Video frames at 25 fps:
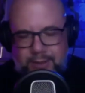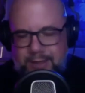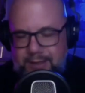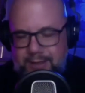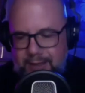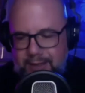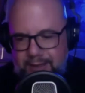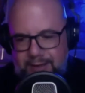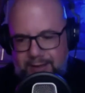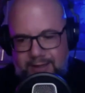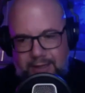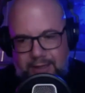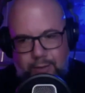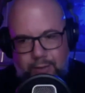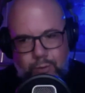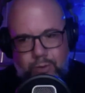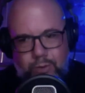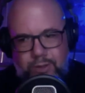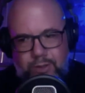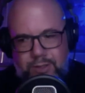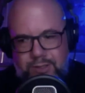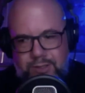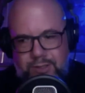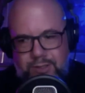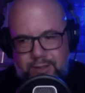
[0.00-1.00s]
And and that
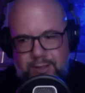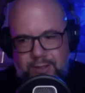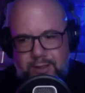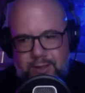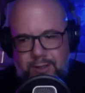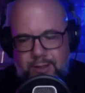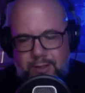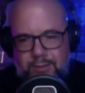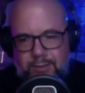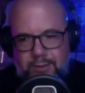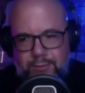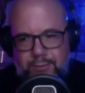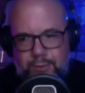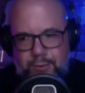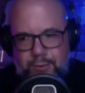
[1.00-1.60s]
was, I mean, from